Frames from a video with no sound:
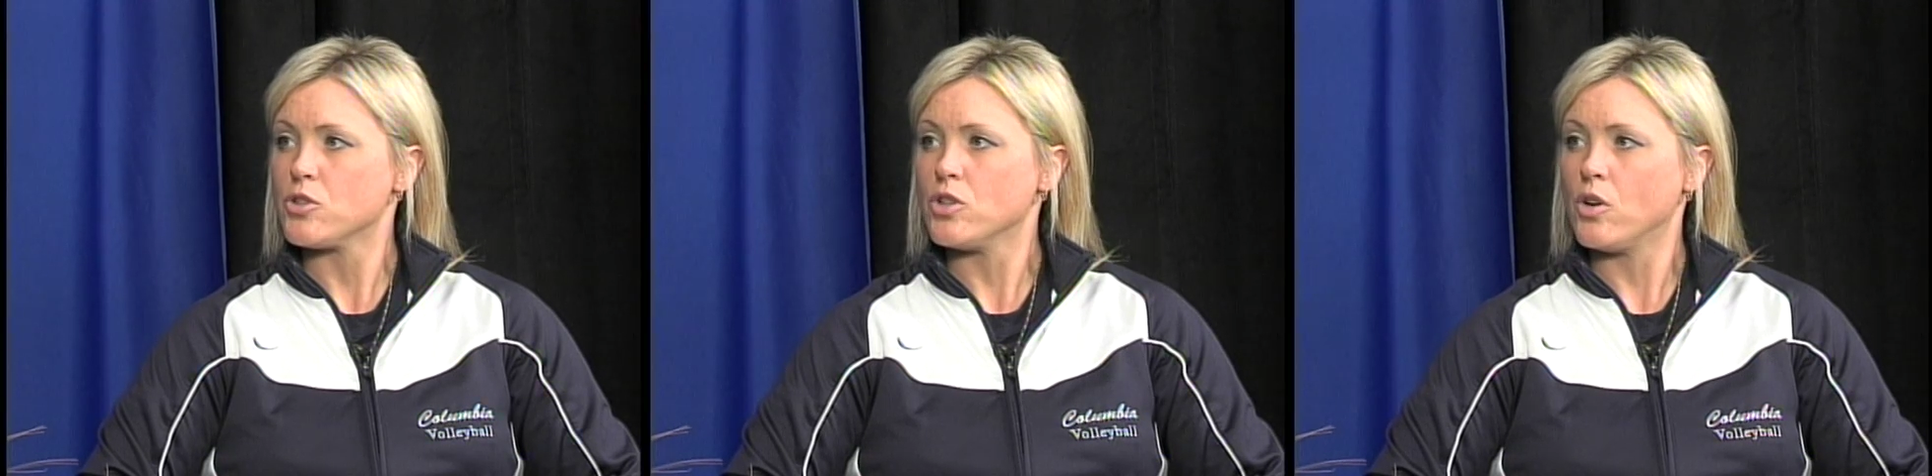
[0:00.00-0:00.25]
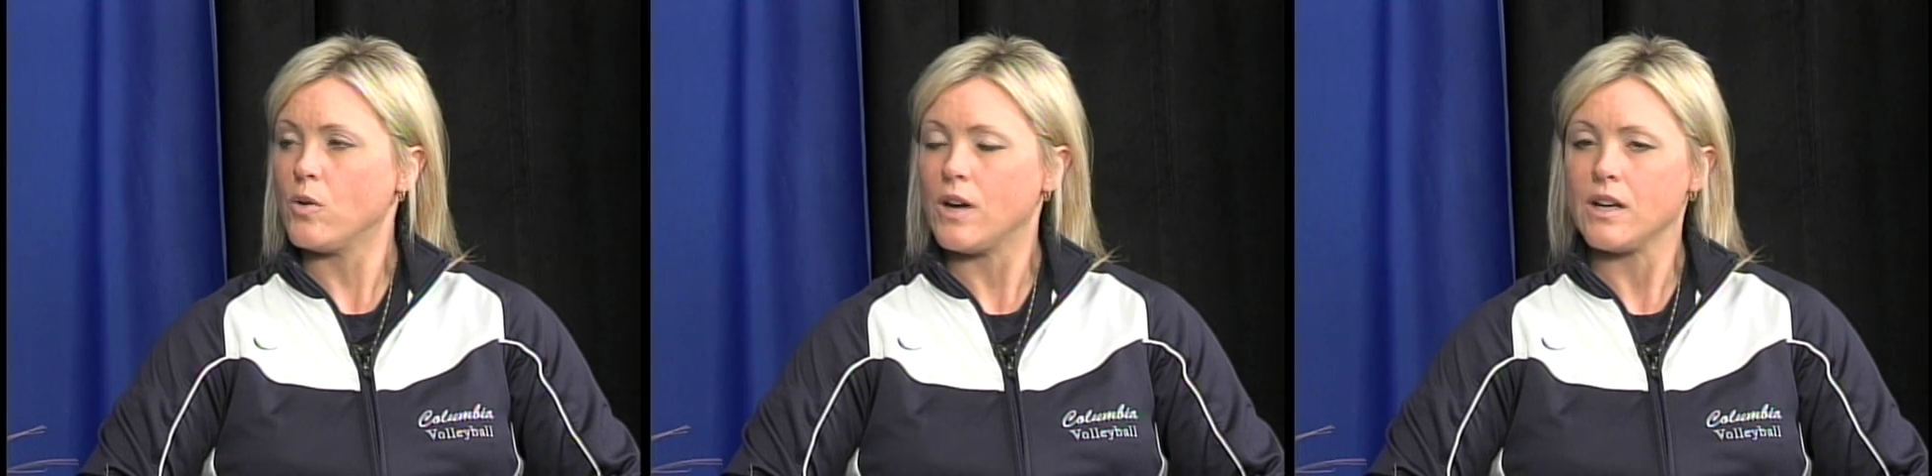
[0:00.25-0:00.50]
You
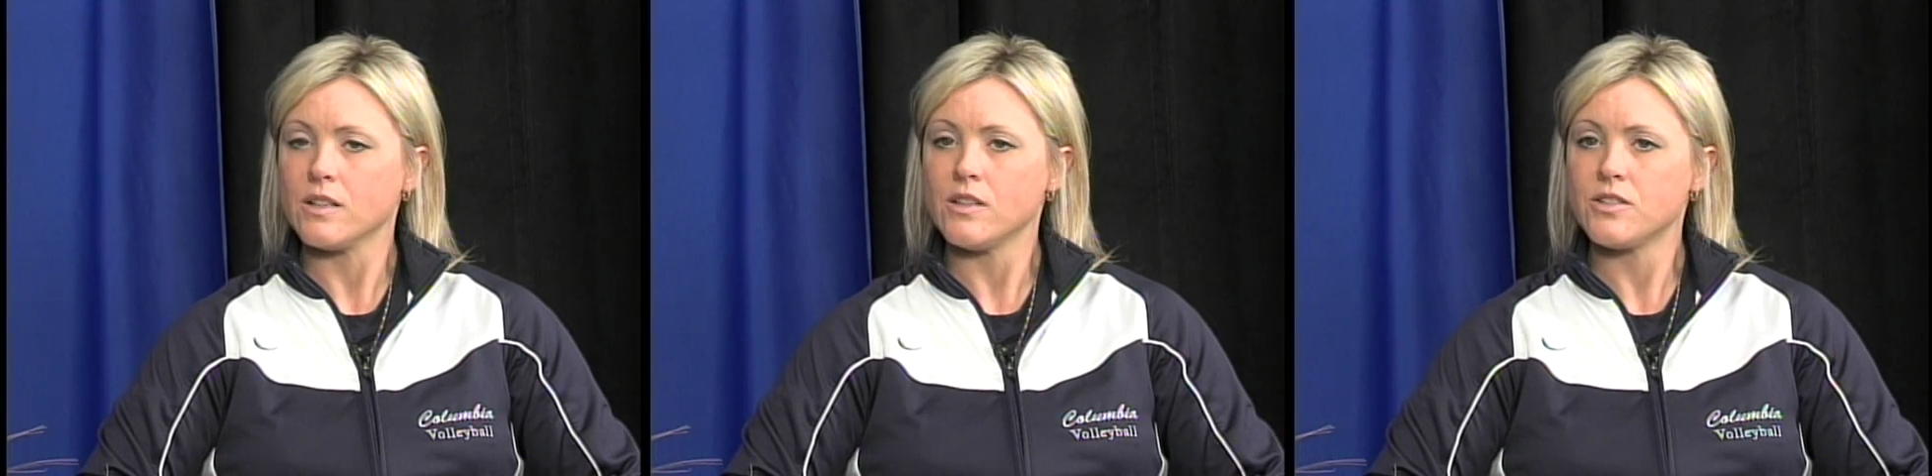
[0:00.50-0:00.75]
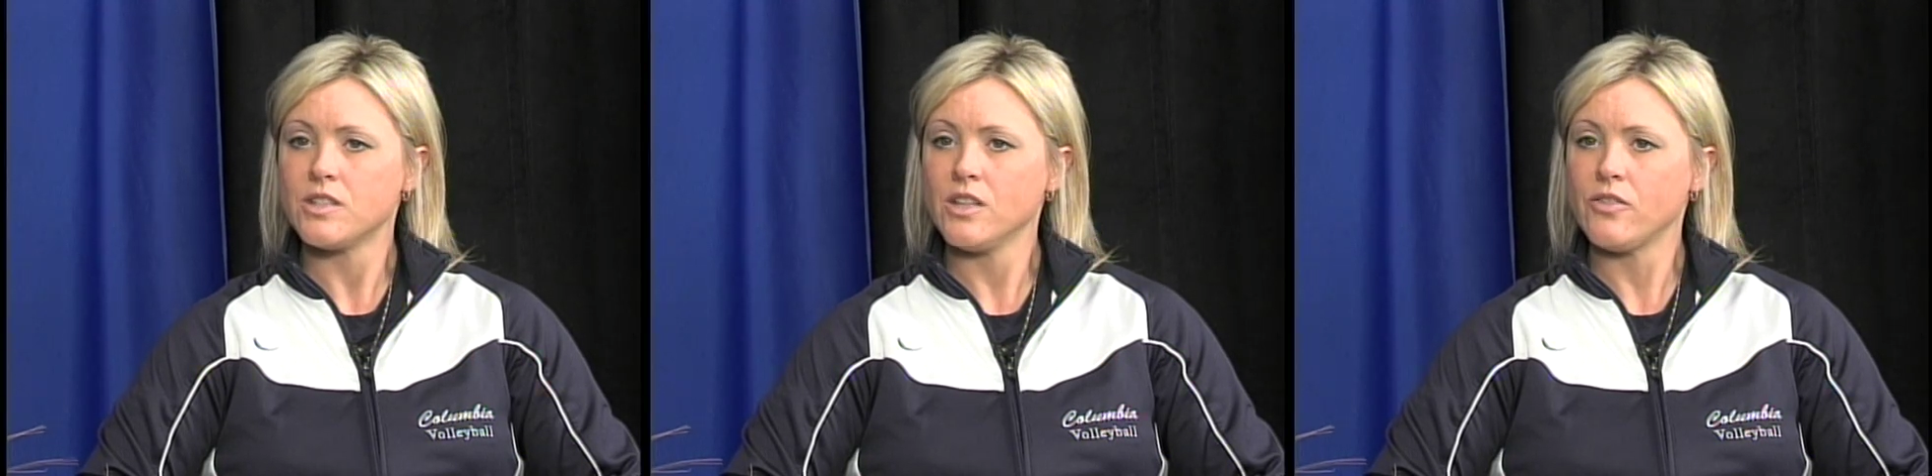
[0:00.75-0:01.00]
know,
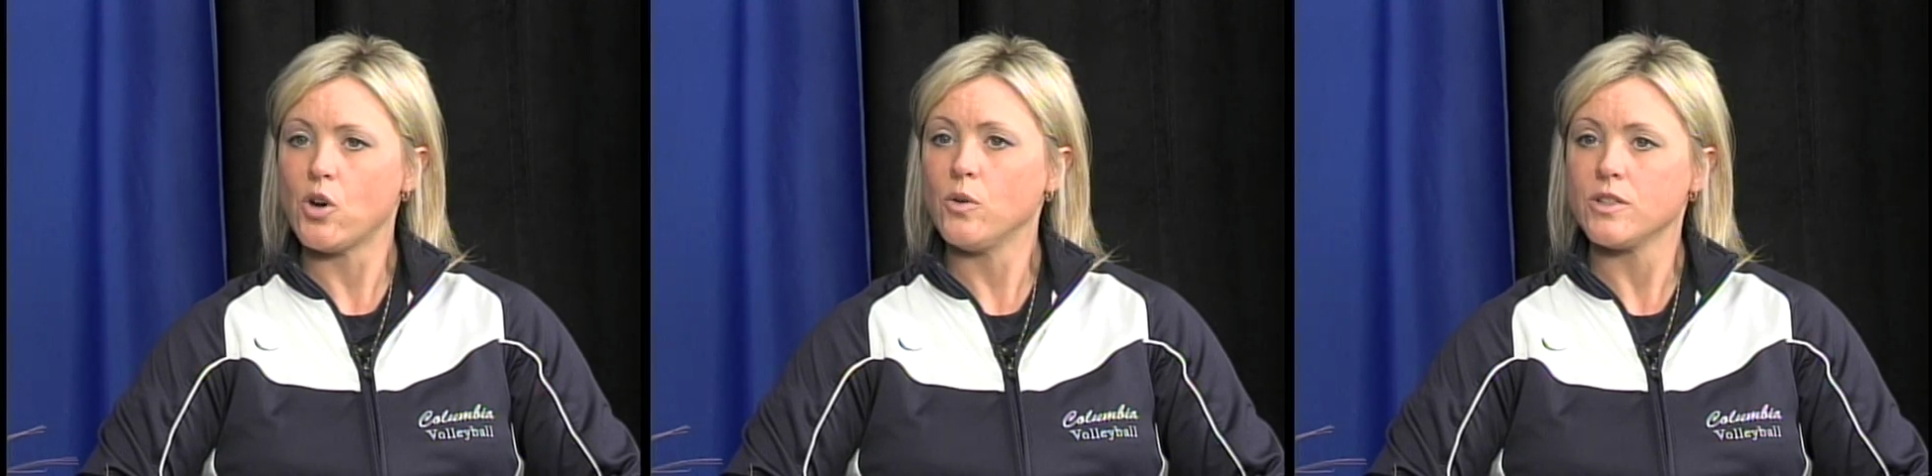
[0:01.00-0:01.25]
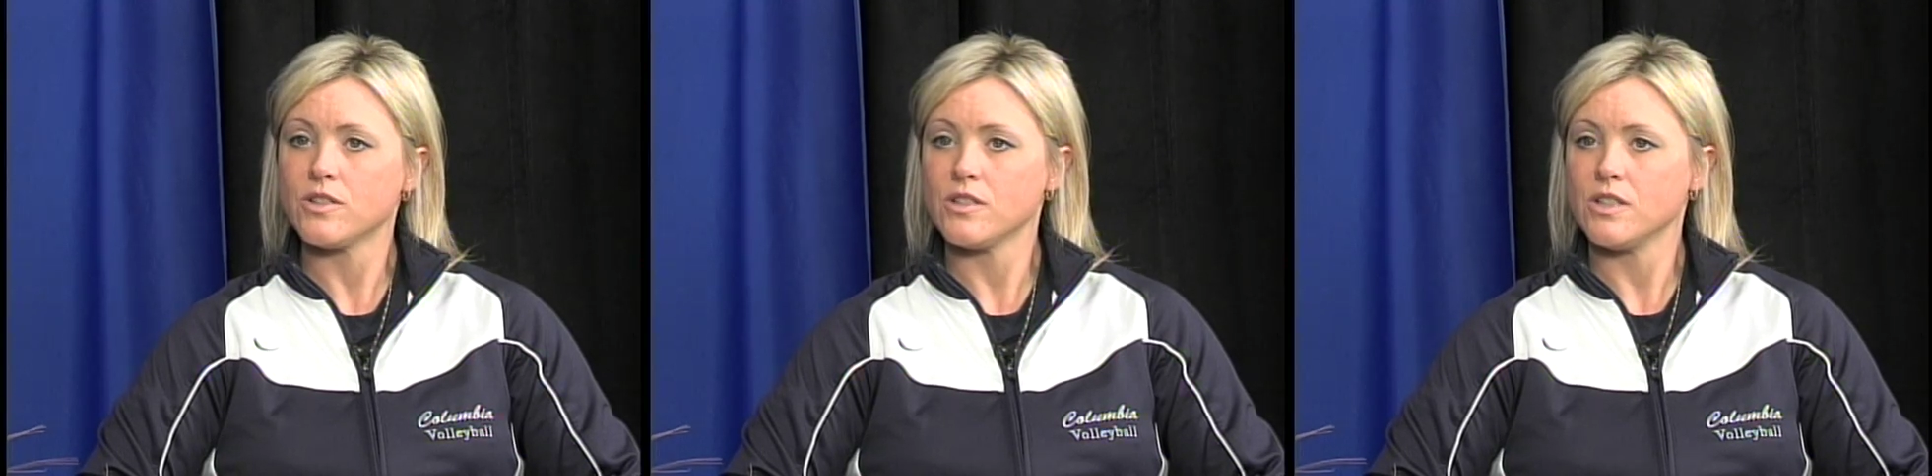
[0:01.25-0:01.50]
C of O
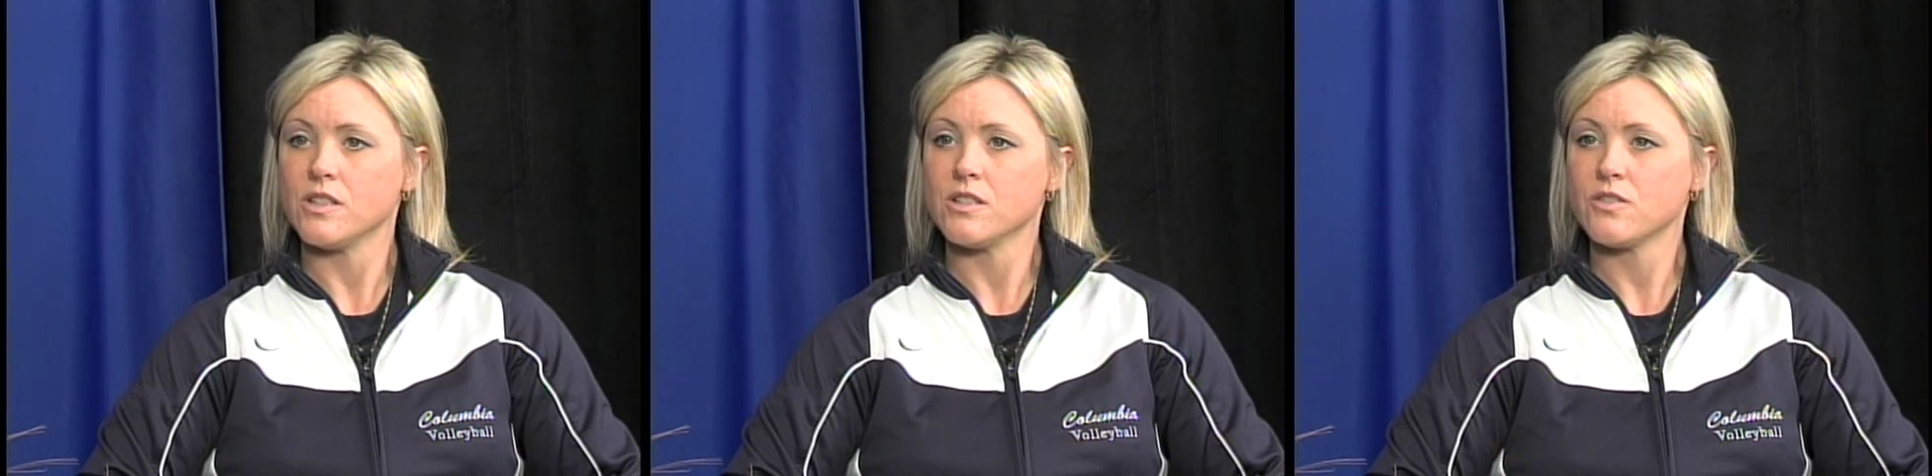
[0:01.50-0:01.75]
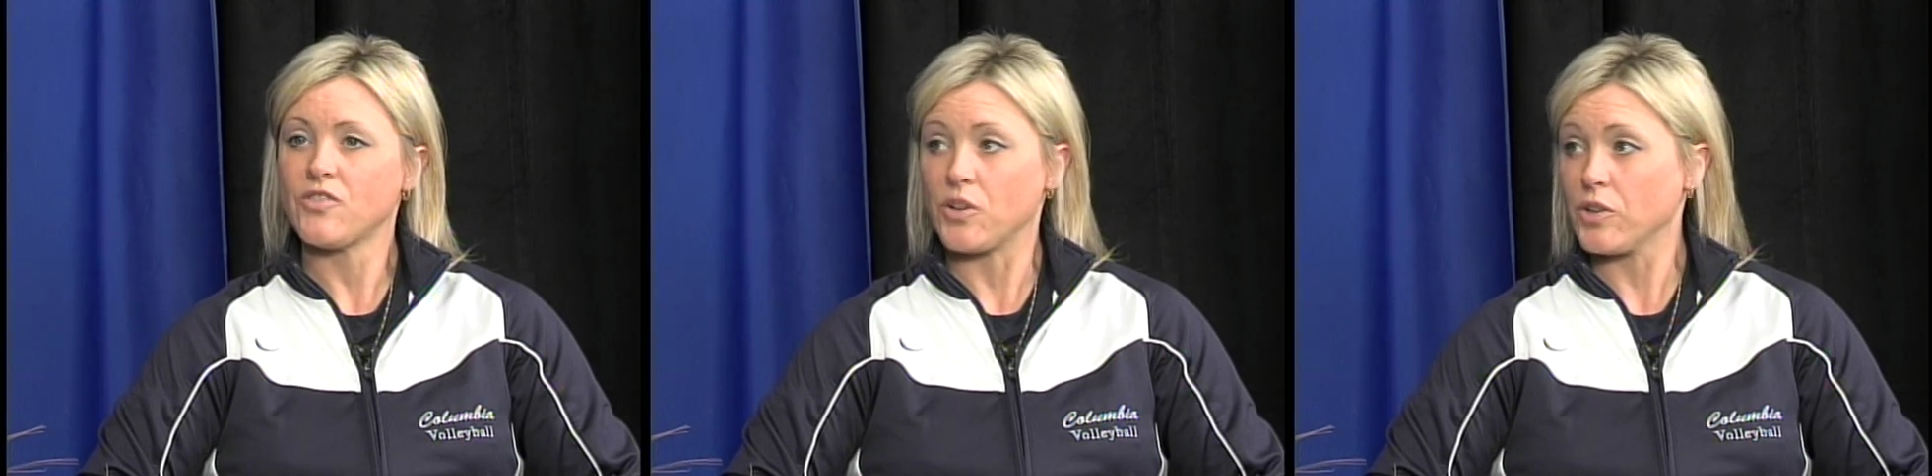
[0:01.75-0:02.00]

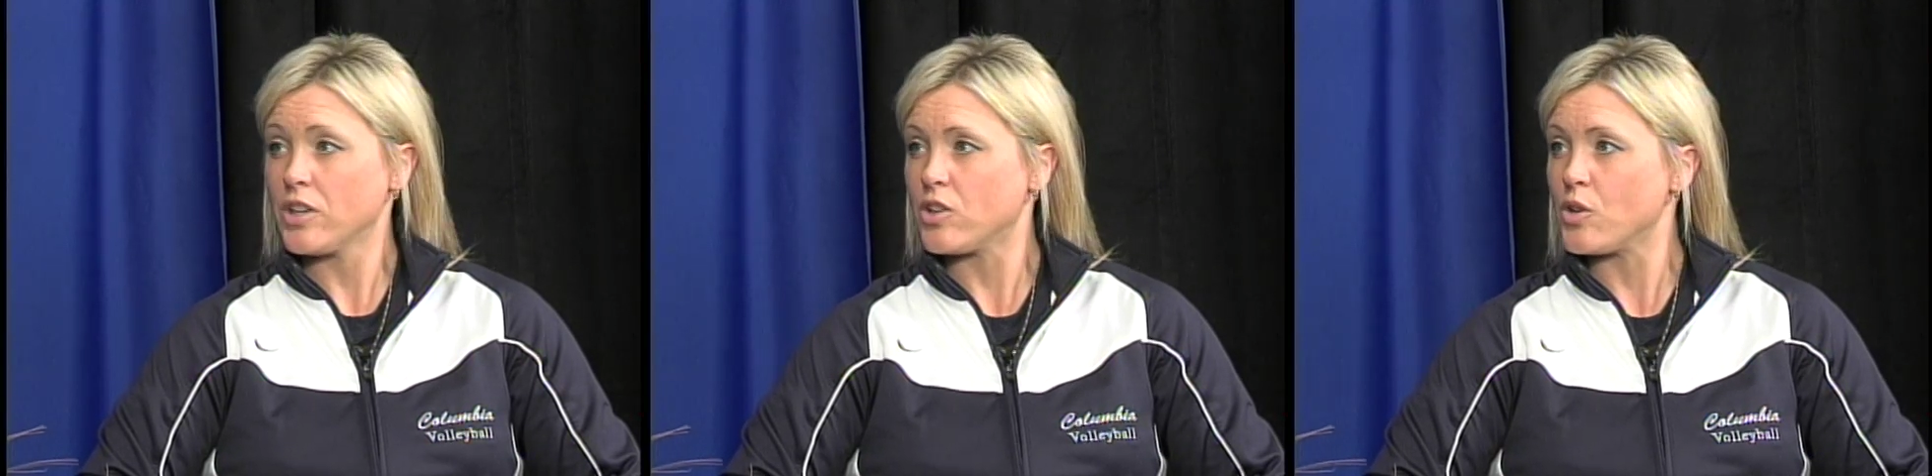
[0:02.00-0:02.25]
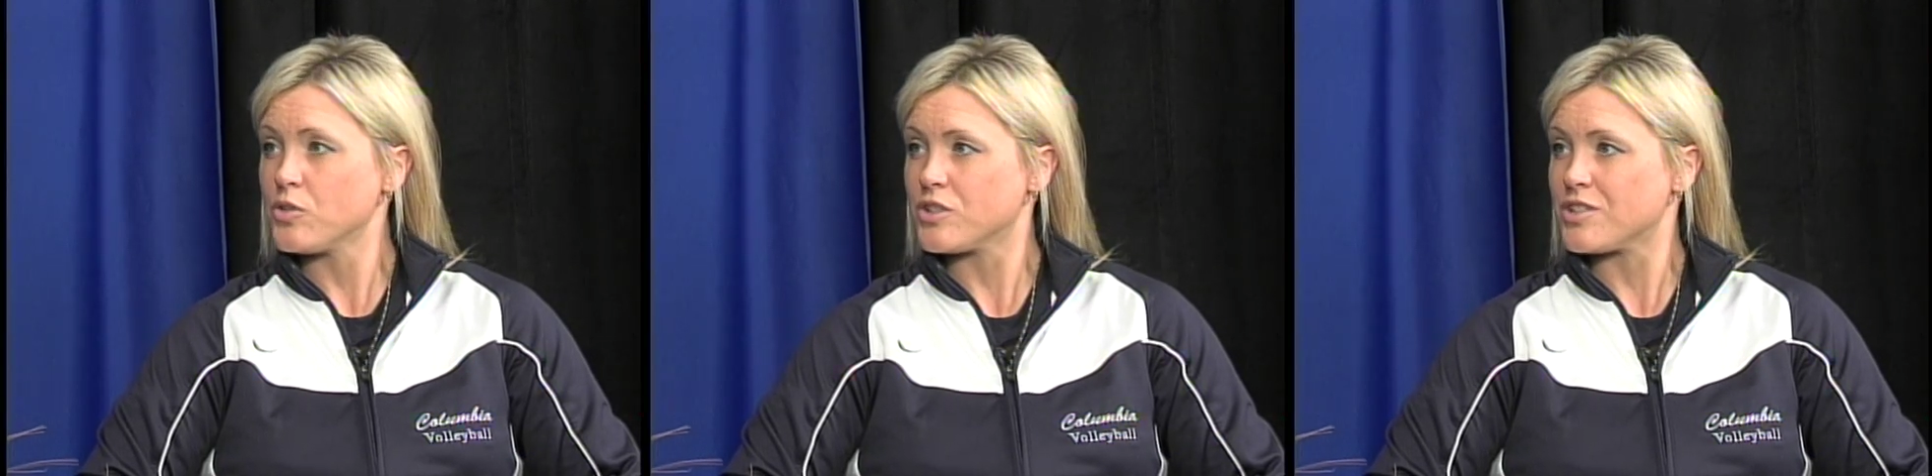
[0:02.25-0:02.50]
is fairly close.